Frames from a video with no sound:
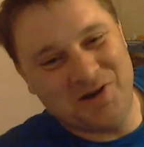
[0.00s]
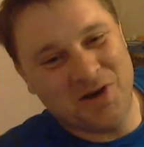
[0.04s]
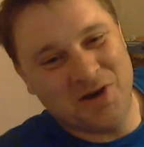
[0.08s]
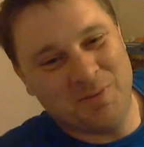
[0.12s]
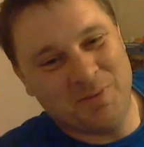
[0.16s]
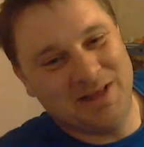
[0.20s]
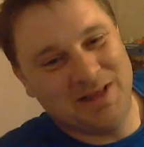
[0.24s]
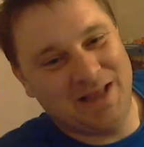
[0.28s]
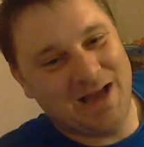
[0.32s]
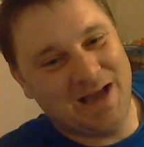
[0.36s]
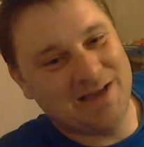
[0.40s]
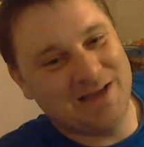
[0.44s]

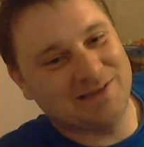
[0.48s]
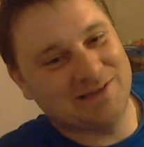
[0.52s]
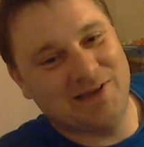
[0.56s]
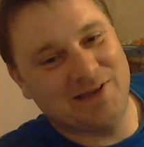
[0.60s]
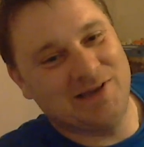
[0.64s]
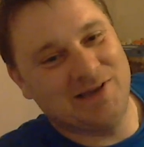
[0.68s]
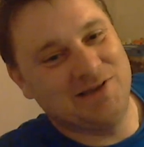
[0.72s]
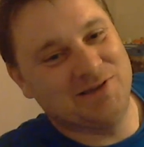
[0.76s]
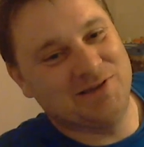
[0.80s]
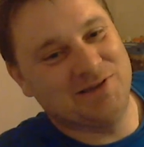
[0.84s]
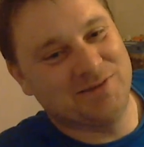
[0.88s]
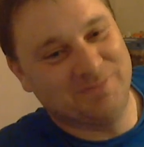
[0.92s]
Nobody likes
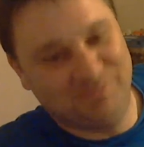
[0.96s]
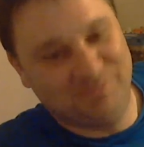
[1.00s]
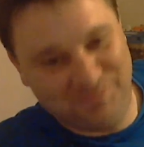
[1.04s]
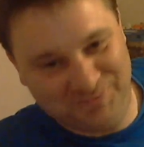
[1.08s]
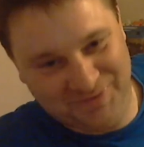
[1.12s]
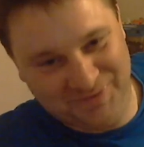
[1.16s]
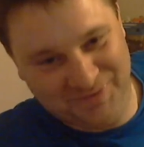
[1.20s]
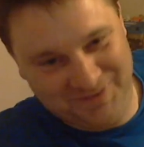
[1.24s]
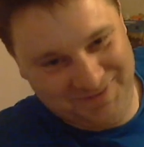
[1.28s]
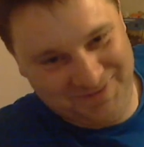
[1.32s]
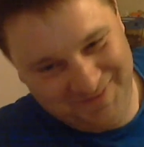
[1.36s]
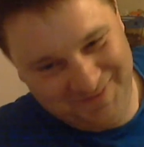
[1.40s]
Leeds.
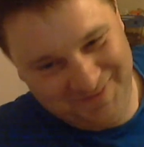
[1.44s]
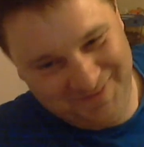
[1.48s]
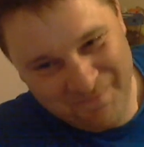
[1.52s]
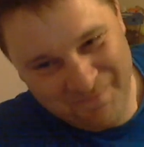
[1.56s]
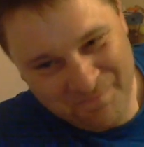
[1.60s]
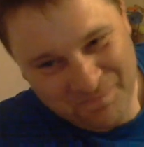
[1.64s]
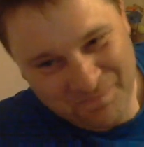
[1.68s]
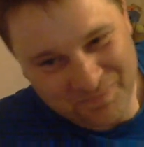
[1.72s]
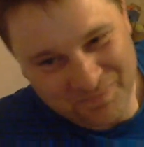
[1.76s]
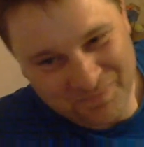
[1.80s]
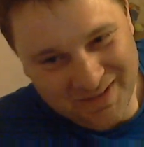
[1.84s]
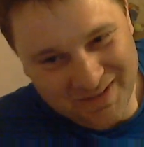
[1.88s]

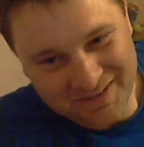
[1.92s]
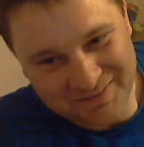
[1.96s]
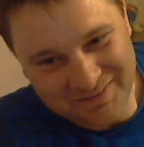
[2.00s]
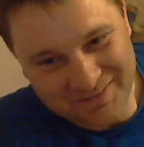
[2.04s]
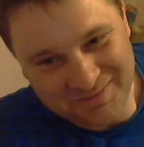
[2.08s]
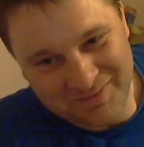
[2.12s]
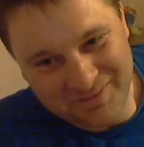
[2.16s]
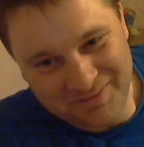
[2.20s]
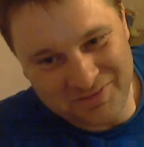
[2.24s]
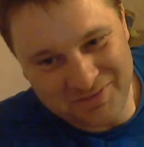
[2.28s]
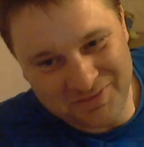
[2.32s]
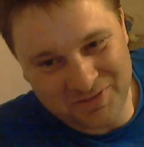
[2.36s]

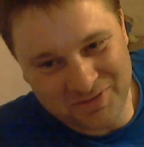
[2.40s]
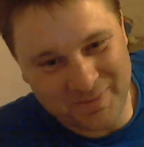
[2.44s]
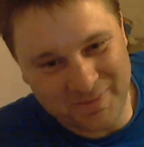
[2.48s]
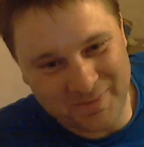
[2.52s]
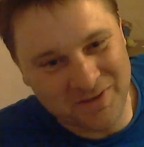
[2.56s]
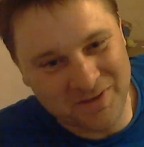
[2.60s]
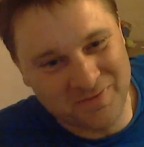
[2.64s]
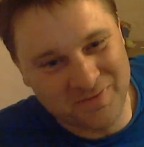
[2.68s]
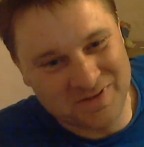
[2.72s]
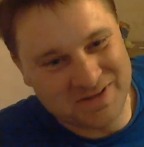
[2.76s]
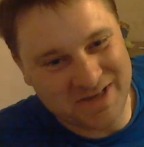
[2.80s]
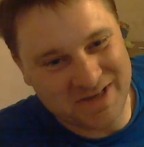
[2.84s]
There's not
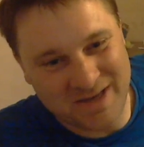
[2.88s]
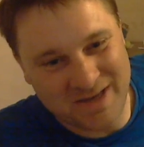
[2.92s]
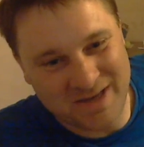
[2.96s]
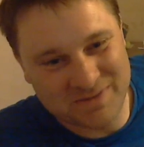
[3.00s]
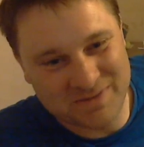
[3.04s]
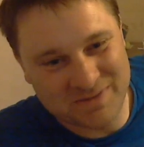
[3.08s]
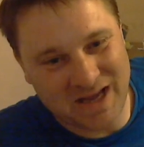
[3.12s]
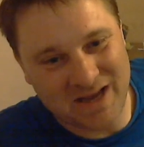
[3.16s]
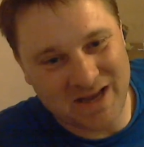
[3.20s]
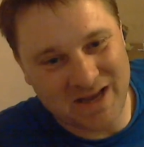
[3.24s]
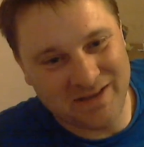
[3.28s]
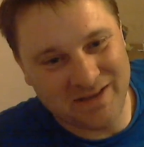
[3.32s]
many other
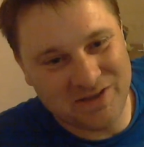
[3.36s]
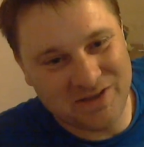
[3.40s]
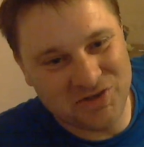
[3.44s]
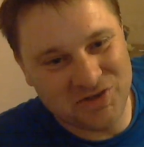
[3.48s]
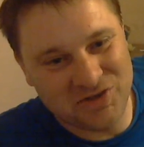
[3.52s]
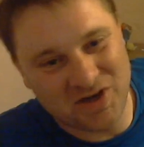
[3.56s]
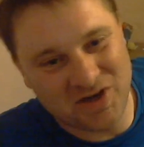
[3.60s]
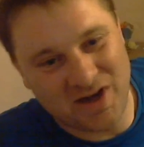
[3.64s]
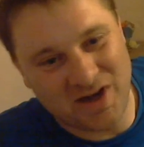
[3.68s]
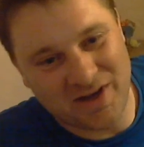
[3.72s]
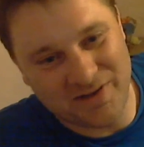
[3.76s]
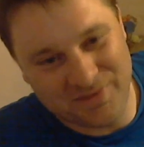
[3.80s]
teams like
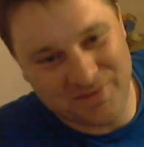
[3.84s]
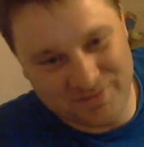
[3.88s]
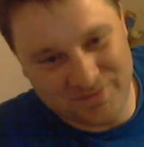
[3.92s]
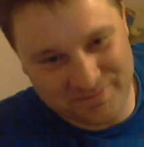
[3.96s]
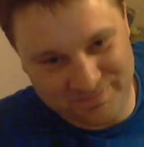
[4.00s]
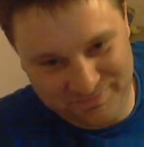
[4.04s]
Leeds United.